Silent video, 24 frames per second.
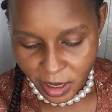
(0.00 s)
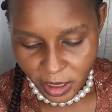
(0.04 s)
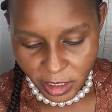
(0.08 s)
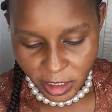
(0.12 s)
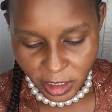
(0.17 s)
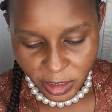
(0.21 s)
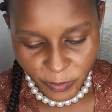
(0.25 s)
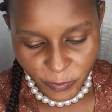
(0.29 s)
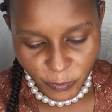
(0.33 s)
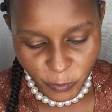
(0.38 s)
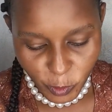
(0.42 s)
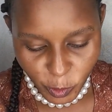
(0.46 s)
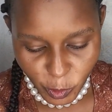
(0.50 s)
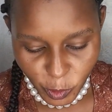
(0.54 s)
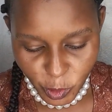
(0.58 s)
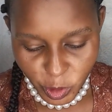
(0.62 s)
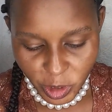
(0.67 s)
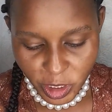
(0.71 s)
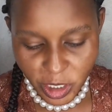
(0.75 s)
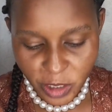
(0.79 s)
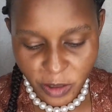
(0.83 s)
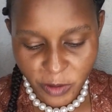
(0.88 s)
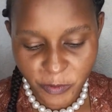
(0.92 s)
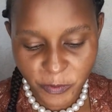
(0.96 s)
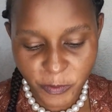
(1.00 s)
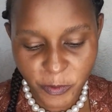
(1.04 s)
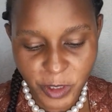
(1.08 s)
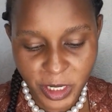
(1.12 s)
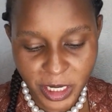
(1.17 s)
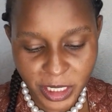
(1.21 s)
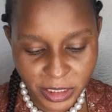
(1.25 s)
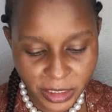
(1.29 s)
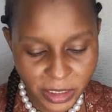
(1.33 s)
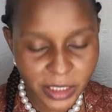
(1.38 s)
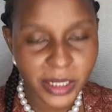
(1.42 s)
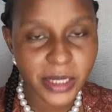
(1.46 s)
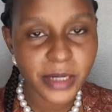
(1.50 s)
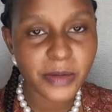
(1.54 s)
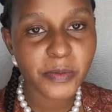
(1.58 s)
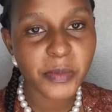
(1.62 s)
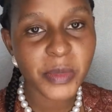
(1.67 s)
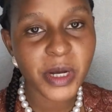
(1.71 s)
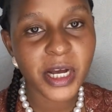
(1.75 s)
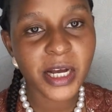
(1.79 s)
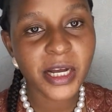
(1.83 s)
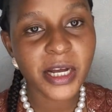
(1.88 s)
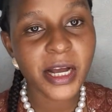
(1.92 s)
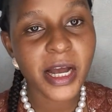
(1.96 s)
If you're looking for a sling
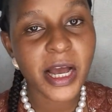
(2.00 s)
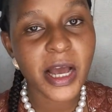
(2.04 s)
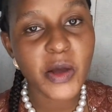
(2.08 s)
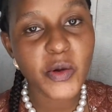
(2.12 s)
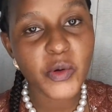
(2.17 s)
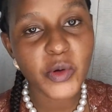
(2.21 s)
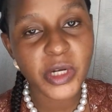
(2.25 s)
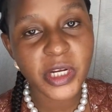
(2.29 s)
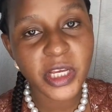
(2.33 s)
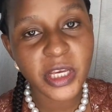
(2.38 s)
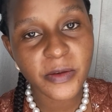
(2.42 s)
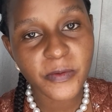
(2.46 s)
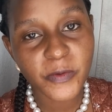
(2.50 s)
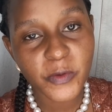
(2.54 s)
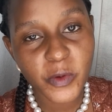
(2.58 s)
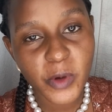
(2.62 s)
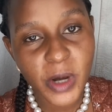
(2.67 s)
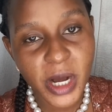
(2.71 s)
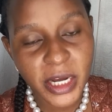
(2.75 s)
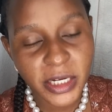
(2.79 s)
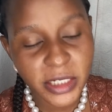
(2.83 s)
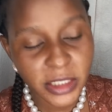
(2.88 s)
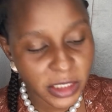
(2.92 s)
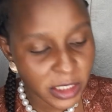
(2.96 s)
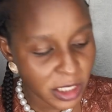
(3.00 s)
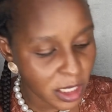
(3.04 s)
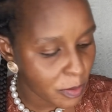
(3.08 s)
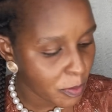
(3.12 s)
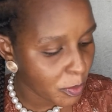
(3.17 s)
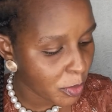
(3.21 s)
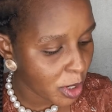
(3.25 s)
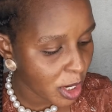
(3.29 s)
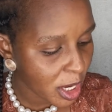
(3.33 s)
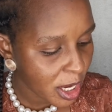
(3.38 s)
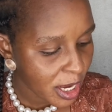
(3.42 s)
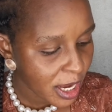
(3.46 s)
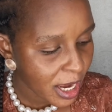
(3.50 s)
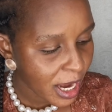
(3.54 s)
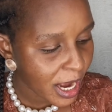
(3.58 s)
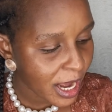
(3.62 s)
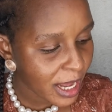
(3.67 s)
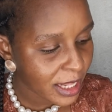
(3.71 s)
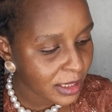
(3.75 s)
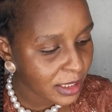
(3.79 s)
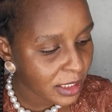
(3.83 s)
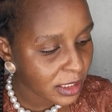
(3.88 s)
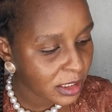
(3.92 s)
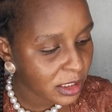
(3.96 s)
bag, I would give you a tip,
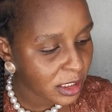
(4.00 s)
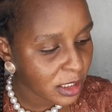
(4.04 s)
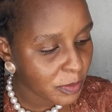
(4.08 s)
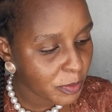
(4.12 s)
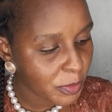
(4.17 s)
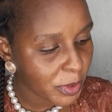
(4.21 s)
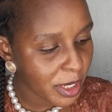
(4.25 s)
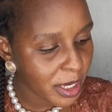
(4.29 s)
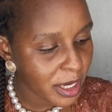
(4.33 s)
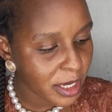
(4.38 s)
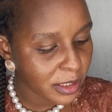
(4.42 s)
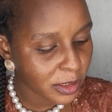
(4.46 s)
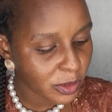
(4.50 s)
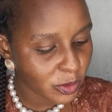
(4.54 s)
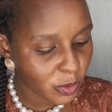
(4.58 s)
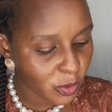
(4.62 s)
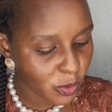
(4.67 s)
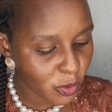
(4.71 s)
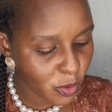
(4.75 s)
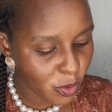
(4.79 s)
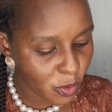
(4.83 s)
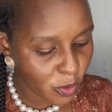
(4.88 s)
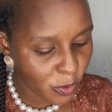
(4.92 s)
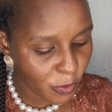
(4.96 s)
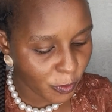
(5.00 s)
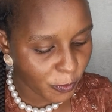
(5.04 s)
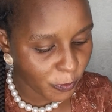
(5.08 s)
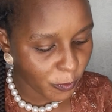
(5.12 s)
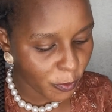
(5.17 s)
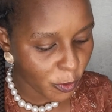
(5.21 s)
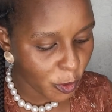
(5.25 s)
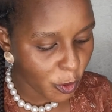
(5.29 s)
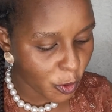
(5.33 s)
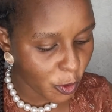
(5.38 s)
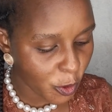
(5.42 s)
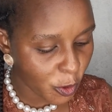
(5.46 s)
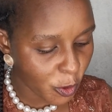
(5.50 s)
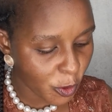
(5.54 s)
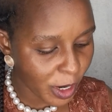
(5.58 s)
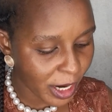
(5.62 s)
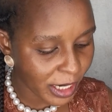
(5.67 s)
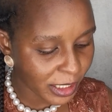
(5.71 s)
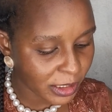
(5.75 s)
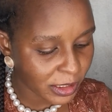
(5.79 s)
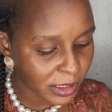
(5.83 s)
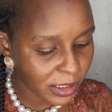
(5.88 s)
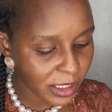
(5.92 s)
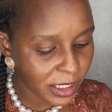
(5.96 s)
and the tip is to look for
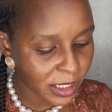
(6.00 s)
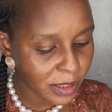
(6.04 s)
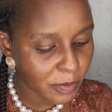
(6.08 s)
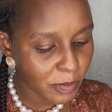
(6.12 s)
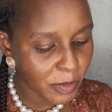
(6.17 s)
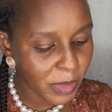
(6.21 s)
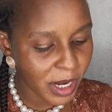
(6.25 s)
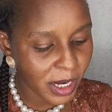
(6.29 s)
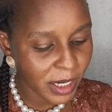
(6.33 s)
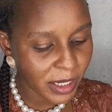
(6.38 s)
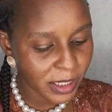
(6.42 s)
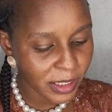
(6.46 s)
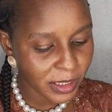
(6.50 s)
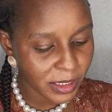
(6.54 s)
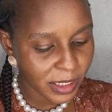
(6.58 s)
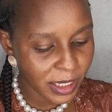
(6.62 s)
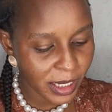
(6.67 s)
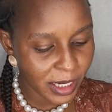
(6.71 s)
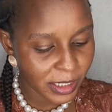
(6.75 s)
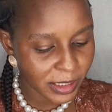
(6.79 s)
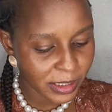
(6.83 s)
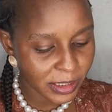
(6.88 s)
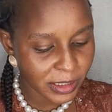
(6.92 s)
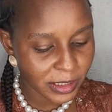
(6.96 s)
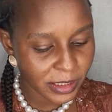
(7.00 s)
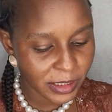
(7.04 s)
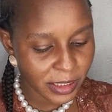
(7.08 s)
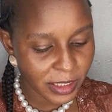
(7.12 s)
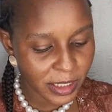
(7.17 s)
a sling bag that